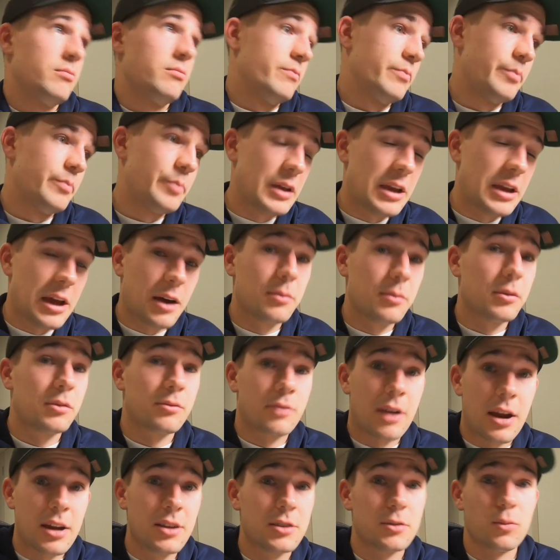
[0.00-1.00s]
be able to
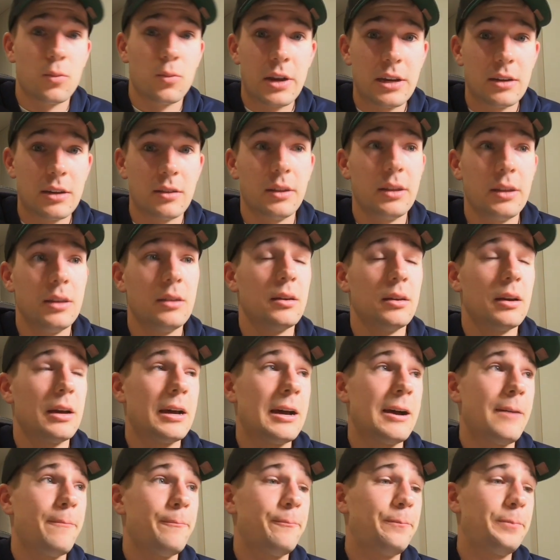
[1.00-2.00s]
race weekly.
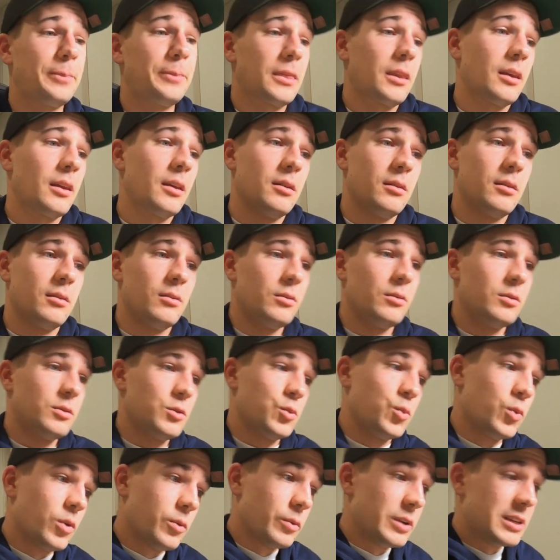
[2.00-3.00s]
To
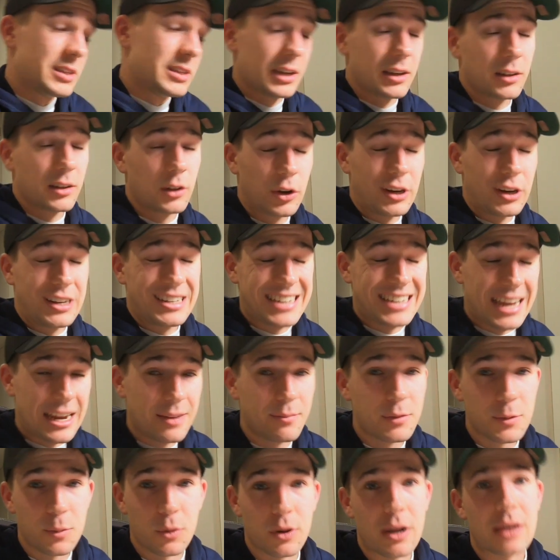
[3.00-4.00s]
what we see a lot in team
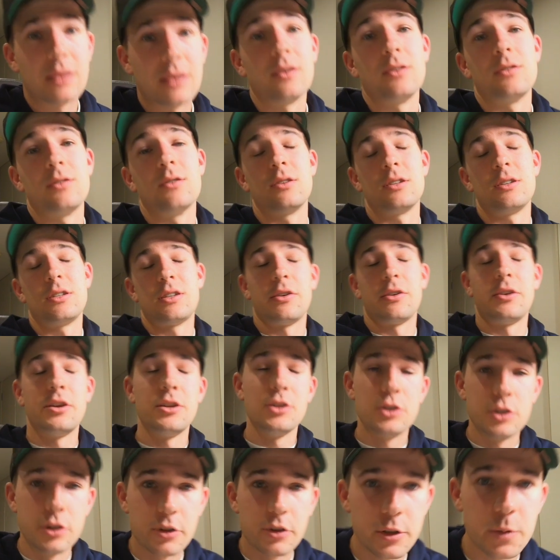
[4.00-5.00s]
sport athletes, not necessarily
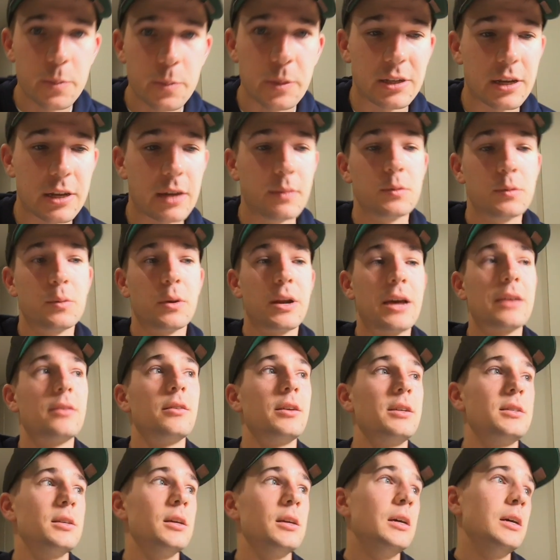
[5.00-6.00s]
endurance, but team sport
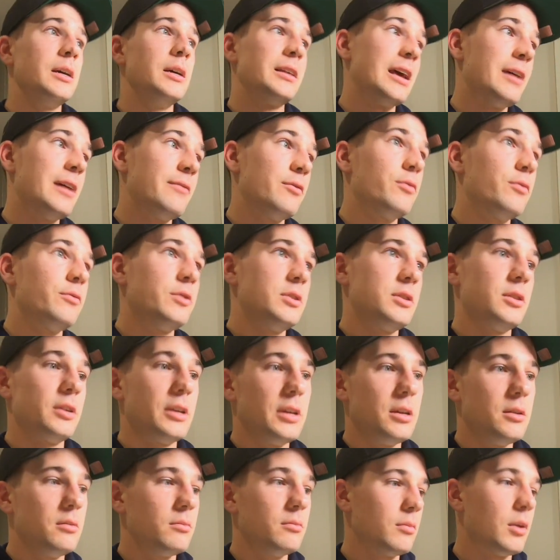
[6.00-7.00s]
athletes, they have
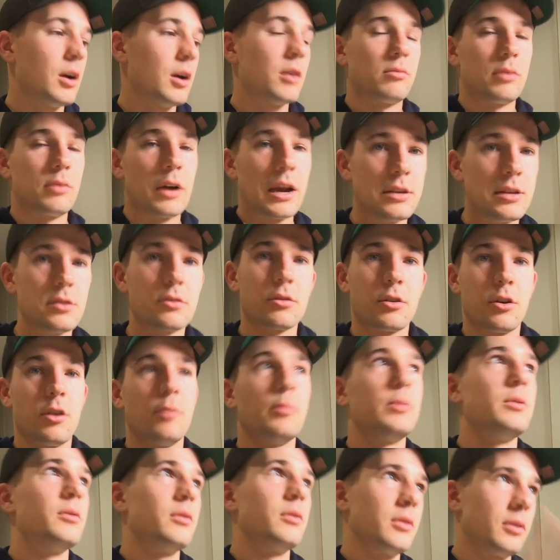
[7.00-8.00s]
obviously a race or
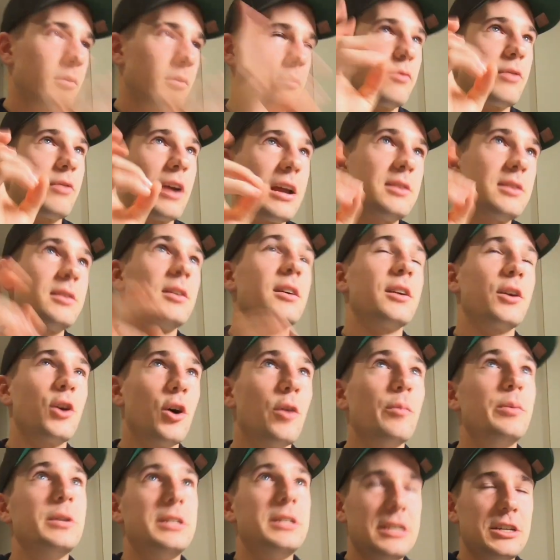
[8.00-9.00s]
a race
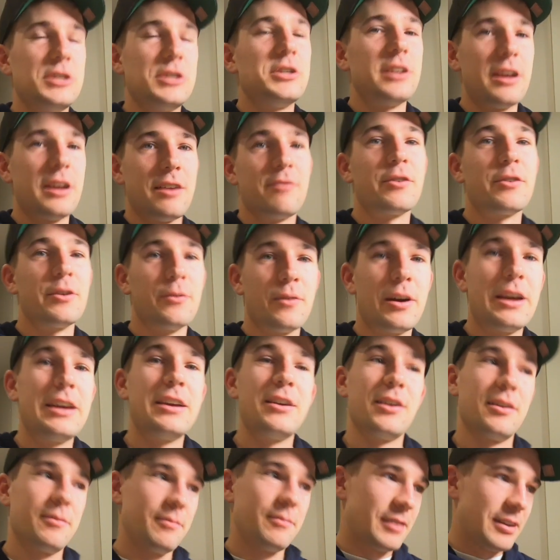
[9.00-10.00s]
competition every
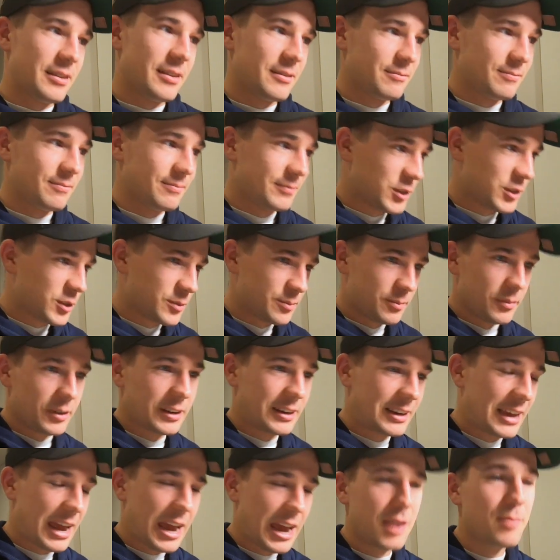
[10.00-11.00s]
week, a
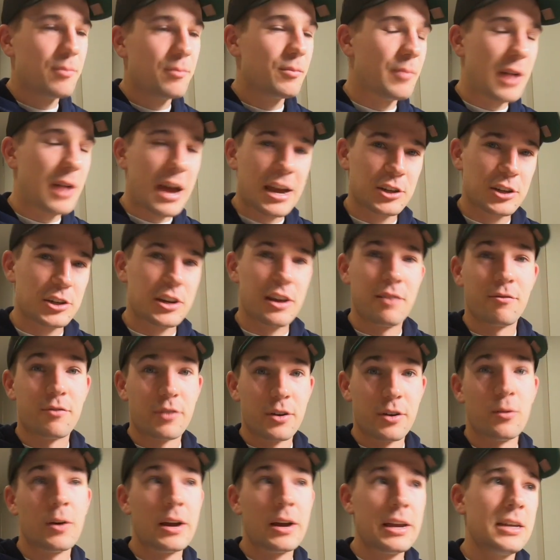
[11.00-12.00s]
game match every
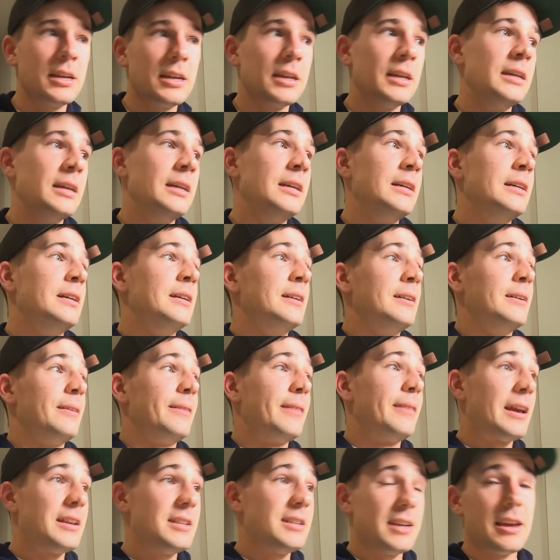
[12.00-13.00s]
week.
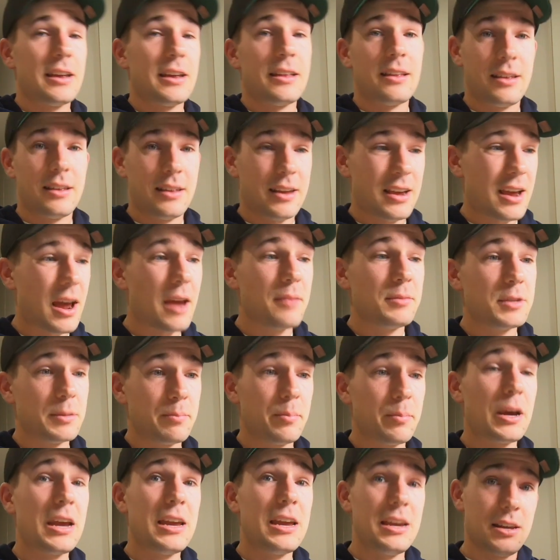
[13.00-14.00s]
They aim to
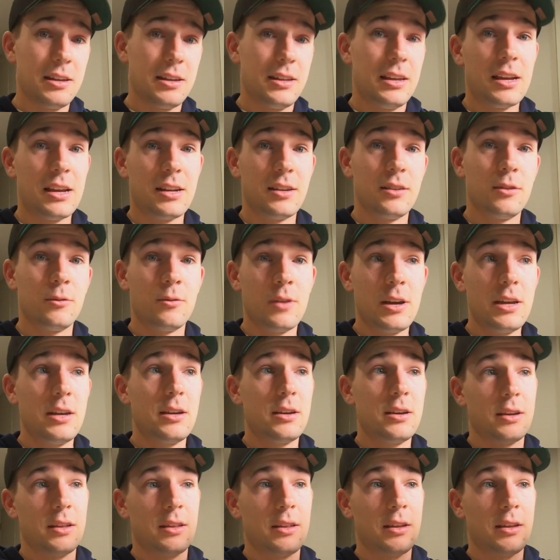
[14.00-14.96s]
peak at the end of the week and